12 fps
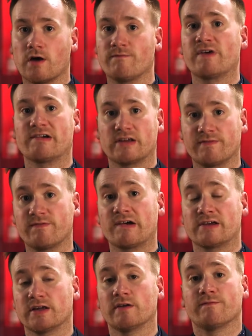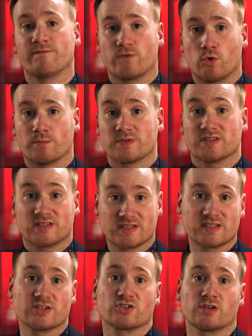a very, very informed
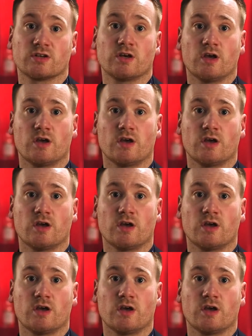decision.